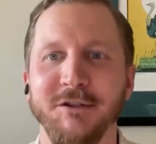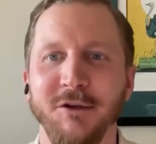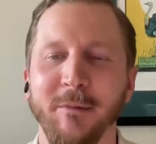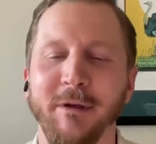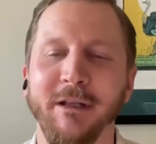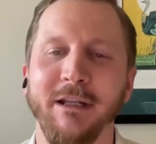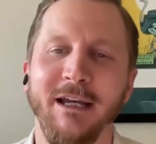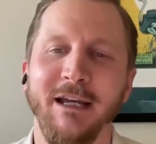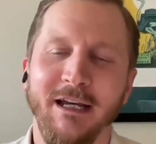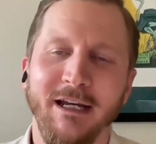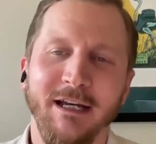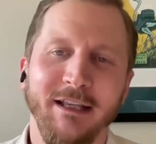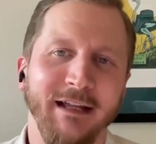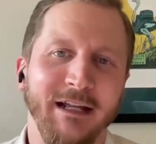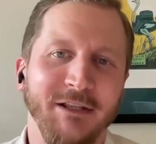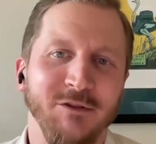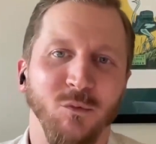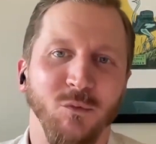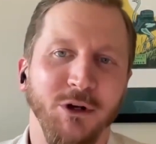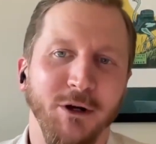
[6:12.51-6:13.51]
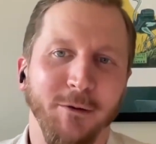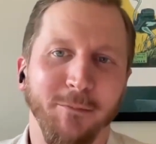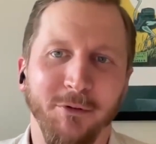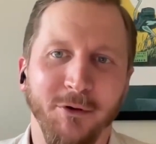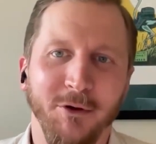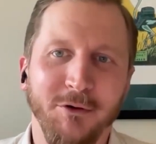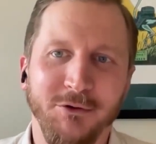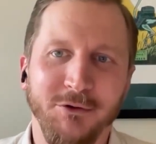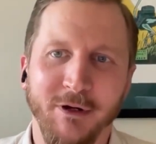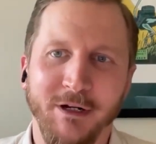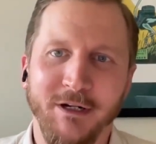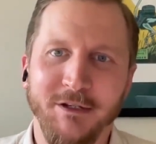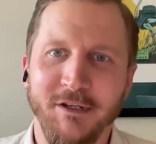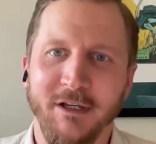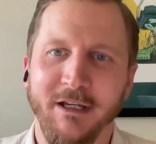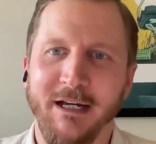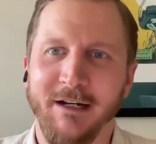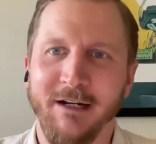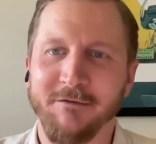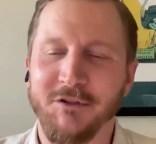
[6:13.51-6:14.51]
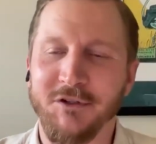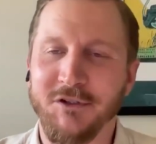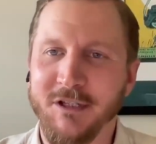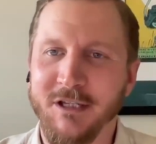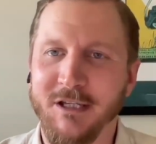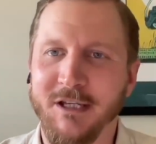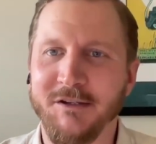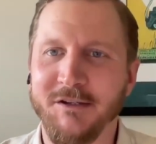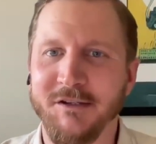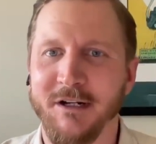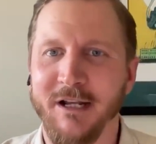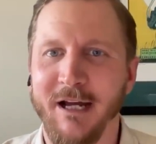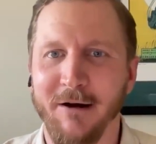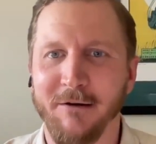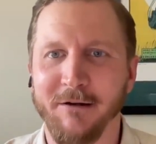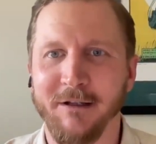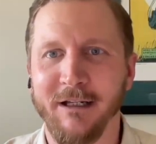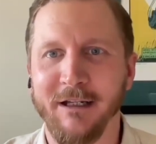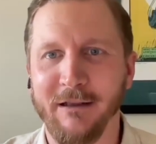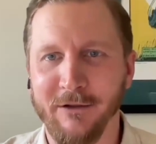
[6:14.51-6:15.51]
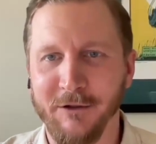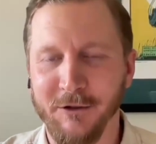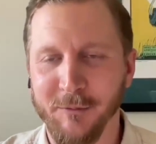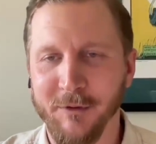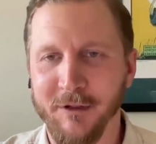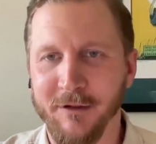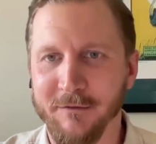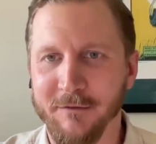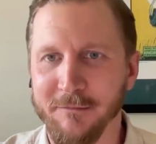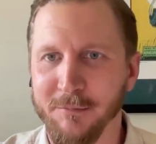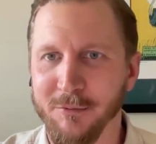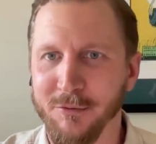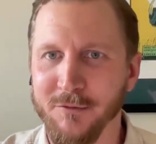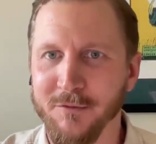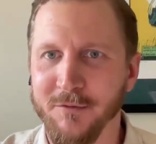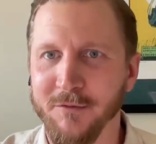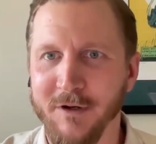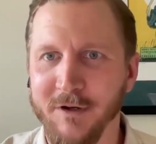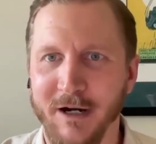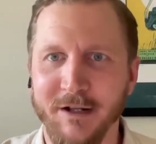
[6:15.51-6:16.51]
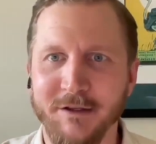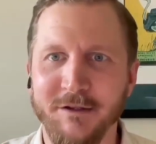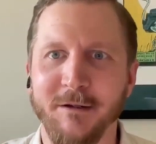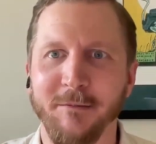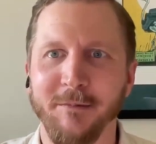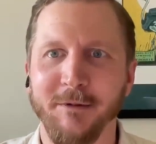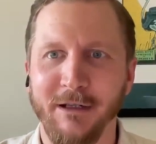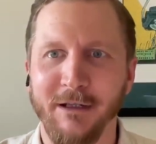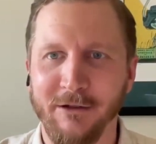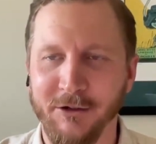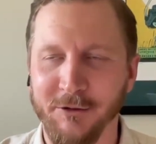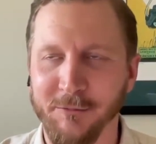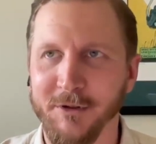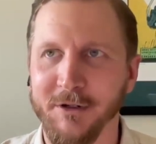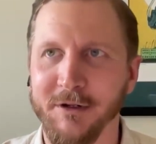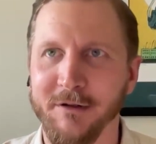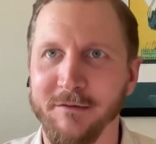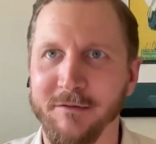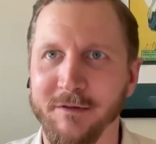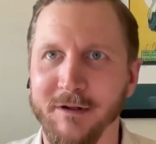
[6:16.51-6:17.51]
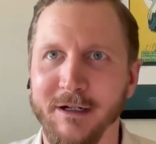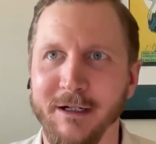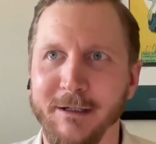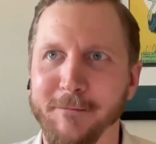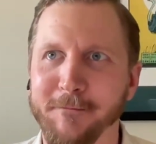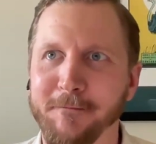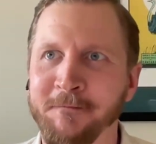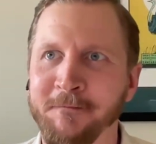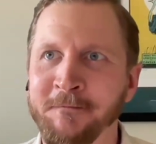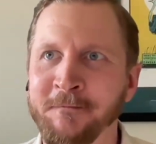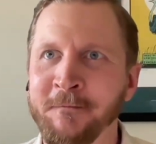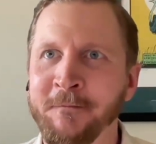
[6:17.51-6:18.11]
So I mean, that's one approach, right? Is like kind of just tease it out, get a little bit of proof of concept, get a little bit of